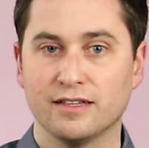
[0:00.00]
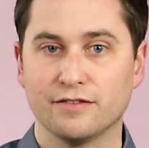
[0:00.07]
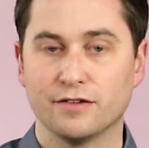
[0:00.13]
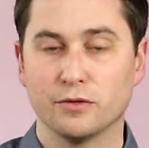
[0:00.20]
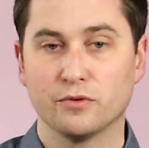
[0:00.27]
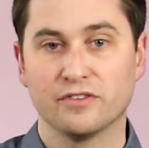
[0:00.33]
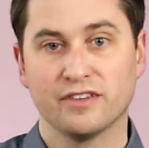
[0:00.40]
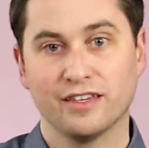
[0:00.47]

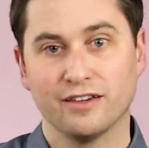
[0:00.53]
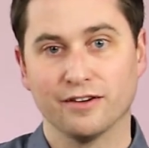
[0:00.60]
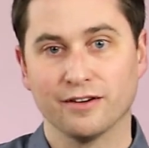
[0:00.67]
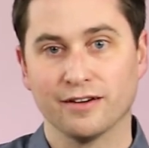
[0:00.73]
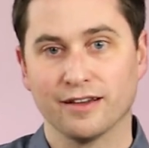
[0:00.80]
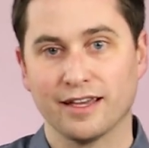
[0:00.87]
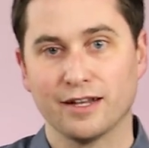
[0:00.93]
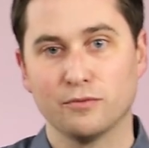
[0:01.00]
living was
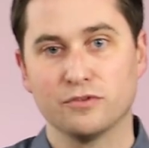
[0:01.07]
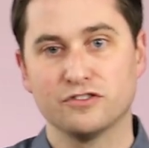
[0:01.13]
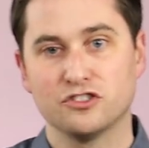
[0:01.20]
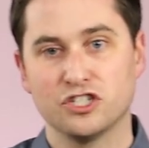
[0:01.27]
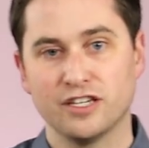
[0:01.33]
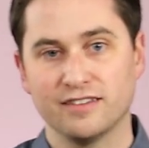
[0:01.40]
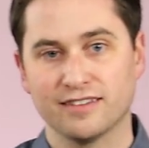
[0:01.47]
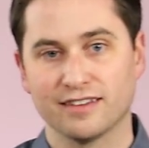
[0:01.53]
here, and it was
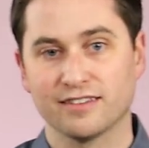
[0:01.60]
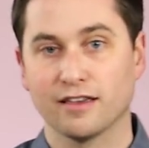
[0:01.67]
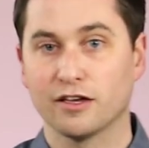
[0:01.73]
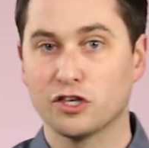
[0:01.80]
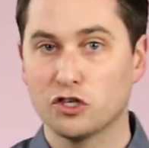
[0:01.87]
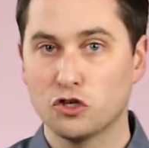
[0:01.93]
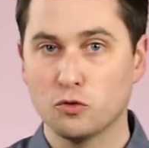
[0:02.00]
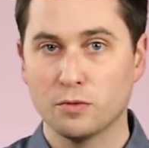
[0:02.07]
Jesus, a
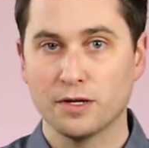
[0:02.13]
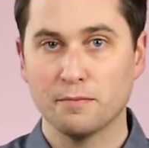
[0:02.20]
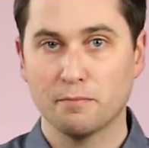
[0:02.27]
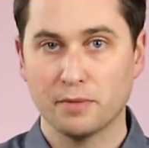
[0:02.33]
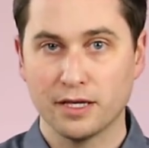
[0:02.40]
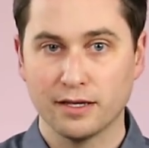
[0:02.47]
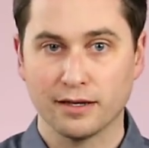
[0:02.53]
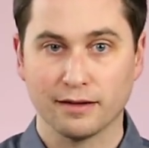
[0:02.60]
human
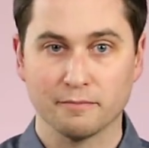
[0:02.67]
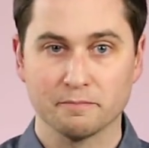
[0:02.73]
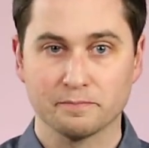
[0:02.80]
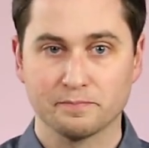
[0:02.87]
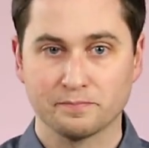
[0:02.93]
being.